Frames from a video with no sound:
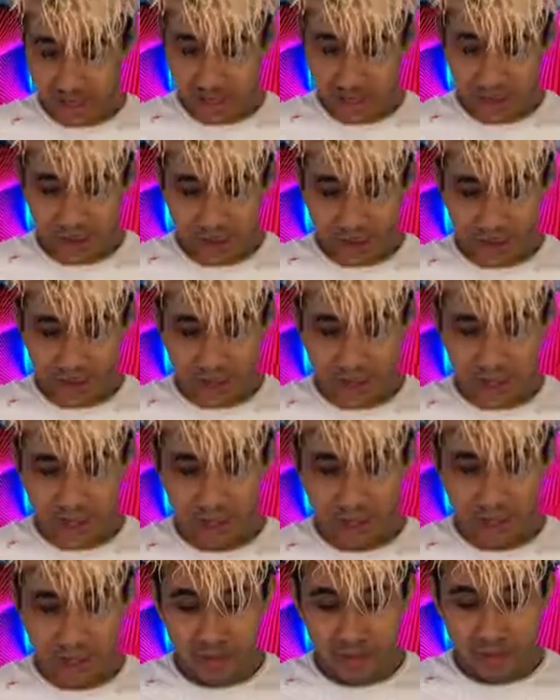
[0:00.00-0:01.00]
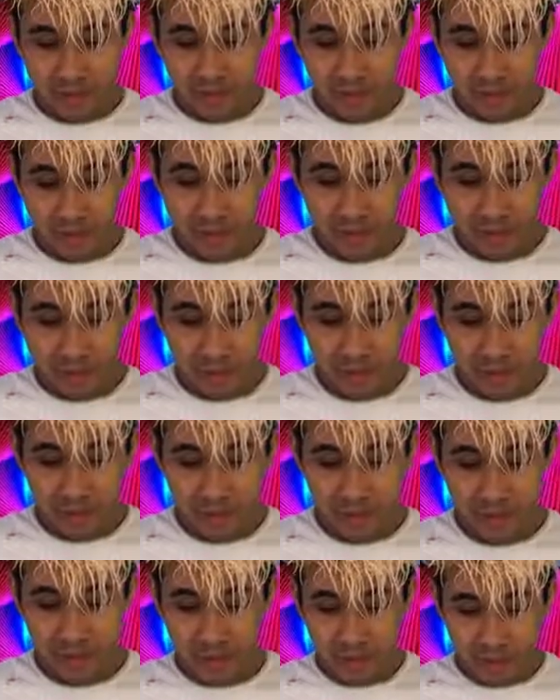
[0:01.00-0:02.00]
And go to your Steam library,
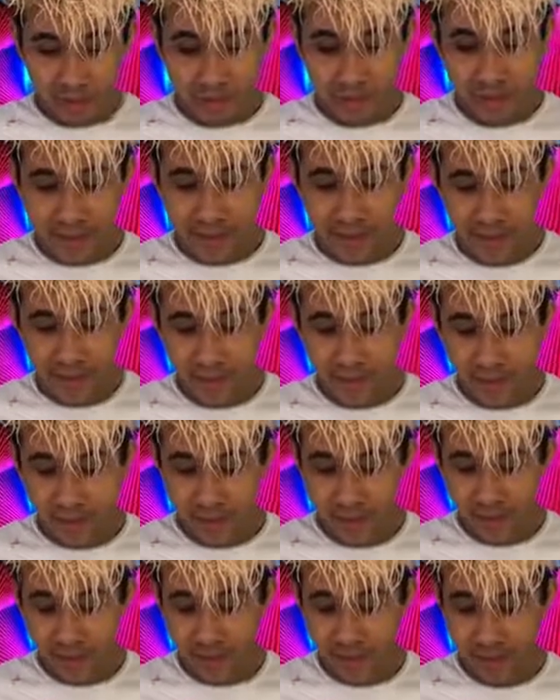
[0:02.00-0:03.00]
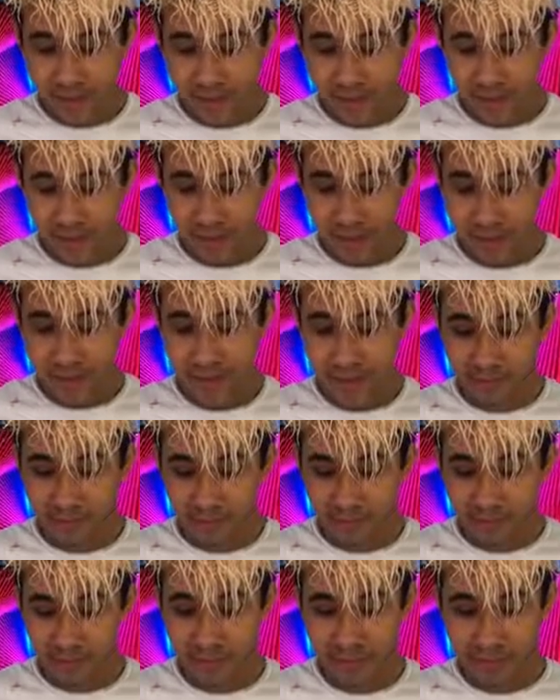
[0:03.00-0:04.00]
click on the game that you want to use. For
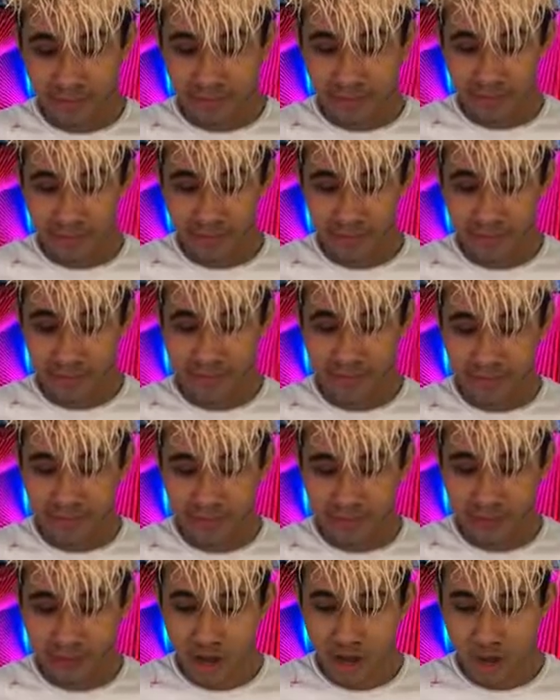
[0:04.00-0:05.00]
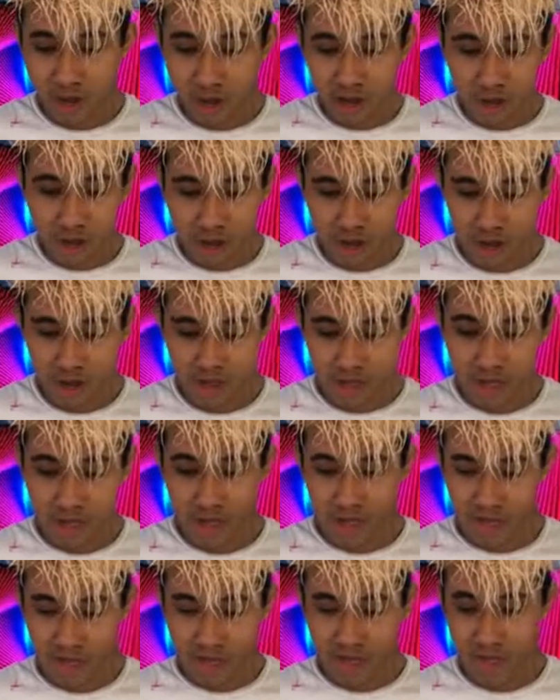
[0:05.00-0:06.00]
example, we can use CSGO, or we can
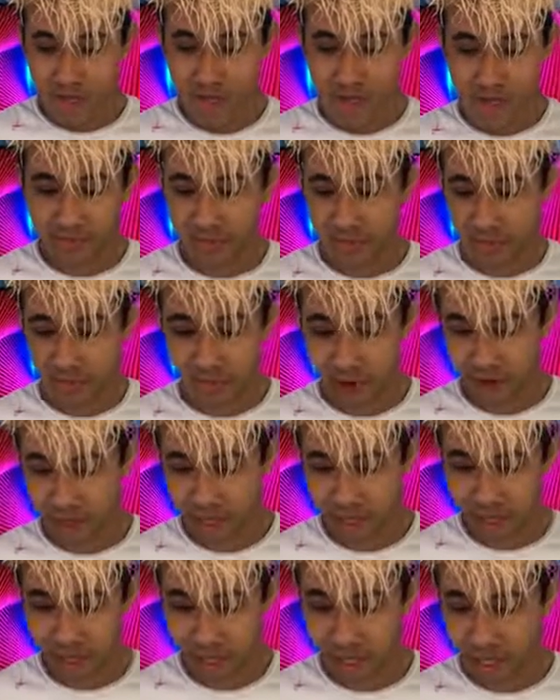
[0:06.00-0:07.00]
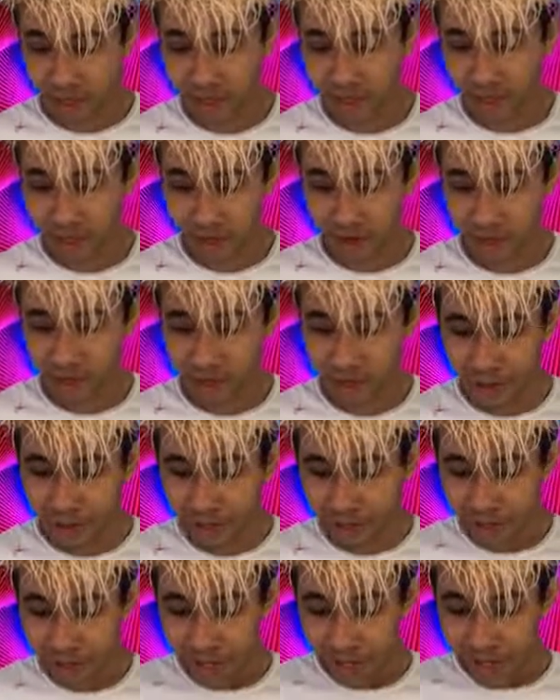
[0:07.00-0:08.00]
also use stuff like Rocket League, you know, whatever.
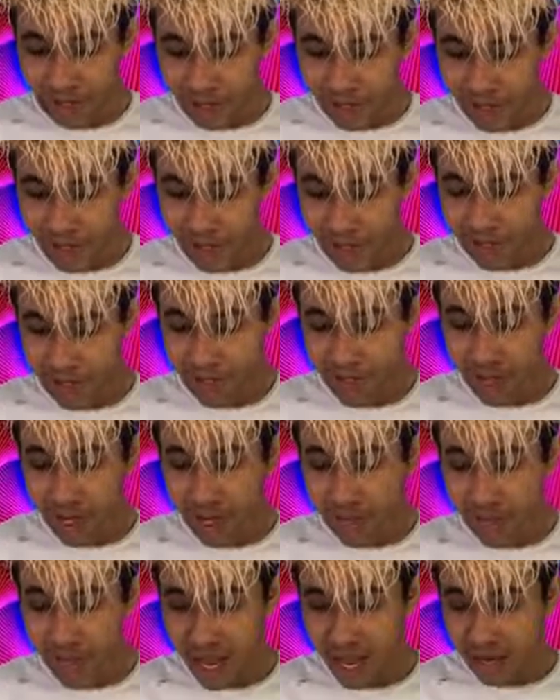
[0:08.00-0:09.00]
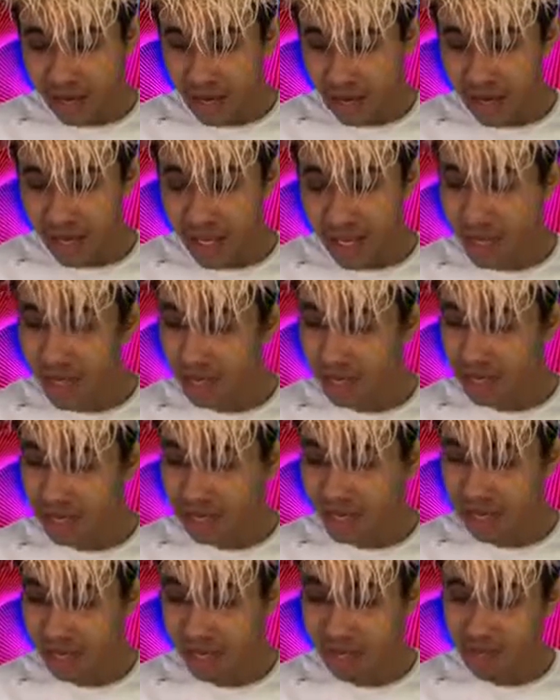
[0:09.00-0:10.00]
And then go to compatibility,
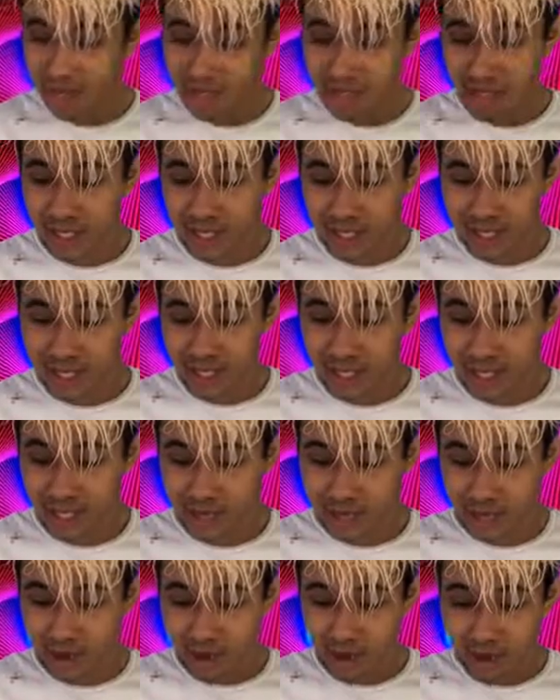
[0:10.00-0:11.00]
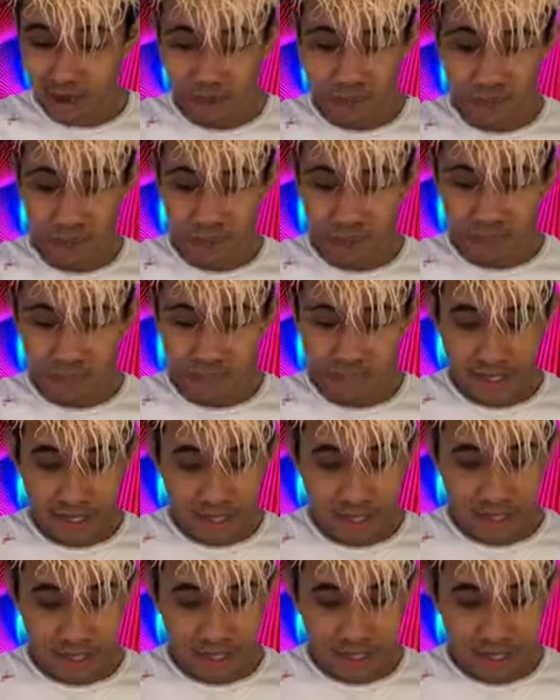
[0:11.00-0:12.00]
check the box that says force the
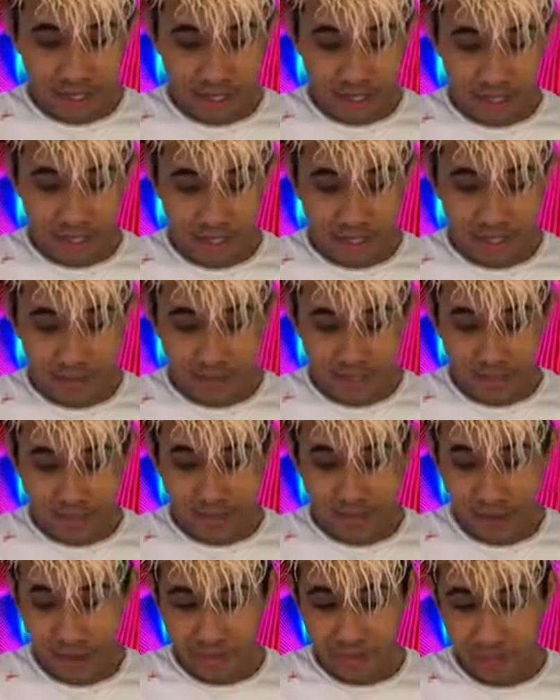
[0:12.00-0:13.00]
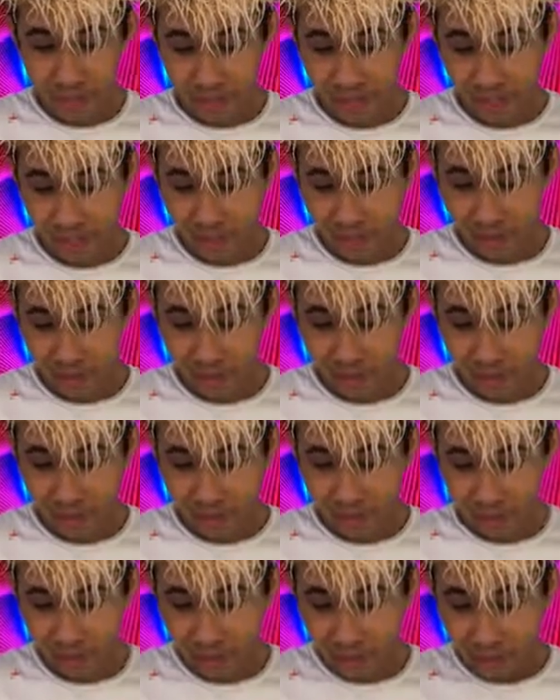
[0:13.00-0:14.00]
use of specific compatibility tool,
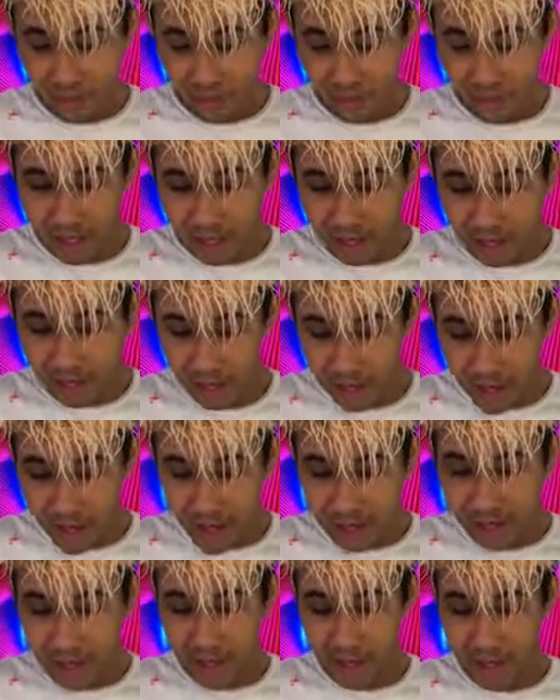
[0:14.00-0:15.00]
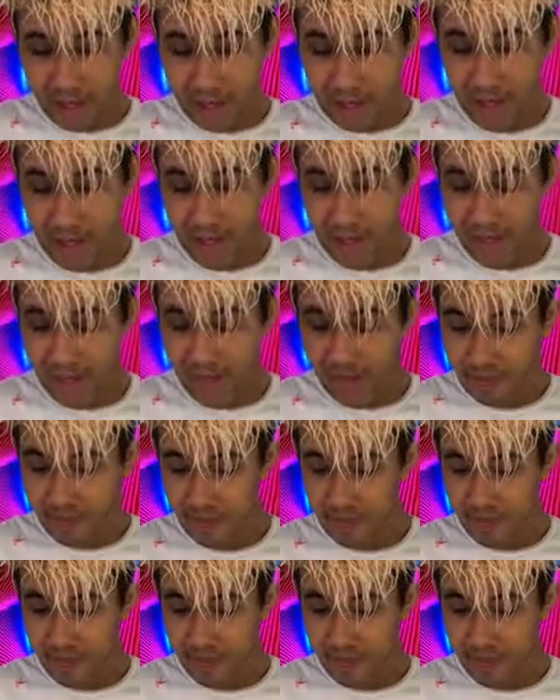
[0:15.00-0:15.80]
then go ahead and download your game.